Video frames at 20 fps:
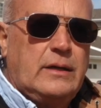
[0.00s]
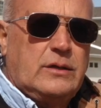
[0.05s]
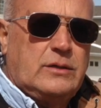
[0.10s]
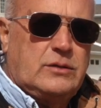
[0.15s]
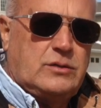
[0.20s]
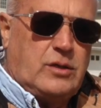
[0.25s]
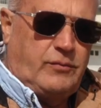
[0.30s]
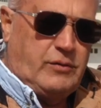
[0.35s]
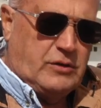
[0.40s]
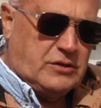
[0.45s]

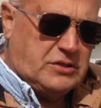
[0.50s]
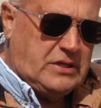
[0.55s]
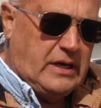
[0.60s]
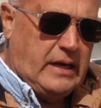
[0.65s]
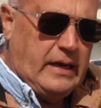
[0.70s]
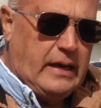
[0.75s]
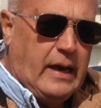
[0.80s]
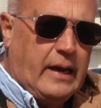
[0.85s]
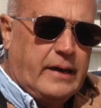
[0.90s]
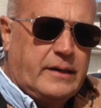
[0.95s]
So if you're
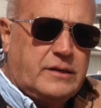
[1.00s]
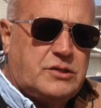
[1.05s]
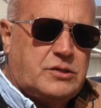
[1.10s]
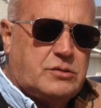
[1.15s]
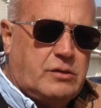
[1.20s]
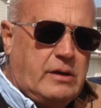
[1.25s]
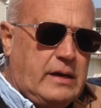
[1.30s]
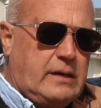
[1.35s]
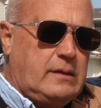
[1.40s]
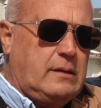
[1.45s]
sitting on a
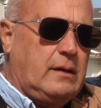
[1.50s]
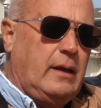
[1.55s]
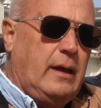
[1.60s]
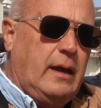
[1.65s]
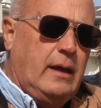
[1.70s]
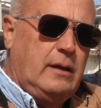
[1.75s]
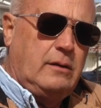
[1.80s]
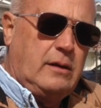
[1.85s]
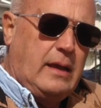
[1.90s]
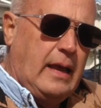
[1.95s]
street
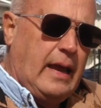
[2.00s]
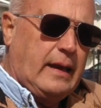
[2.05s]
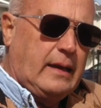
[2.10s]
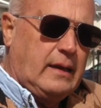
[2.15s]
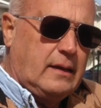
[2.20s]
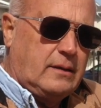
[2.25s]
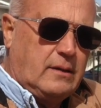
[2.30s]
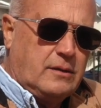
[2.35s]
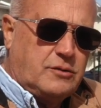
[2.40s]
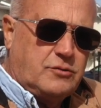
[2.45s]
and you can't
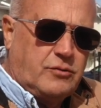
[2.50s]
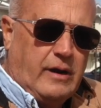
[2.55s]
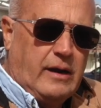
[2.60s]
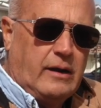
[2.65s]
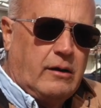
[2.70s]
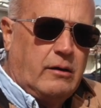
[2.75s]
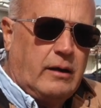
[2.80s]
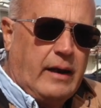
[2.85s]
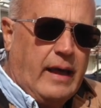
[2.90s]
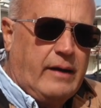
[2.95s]
get the
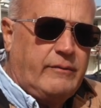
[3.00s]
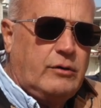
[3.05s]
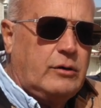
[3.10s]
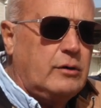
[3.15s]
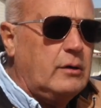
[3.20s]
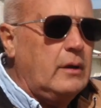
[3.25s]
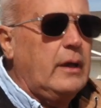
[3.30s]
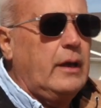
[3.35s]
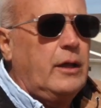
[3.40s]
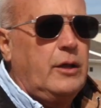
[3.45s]
trailer level,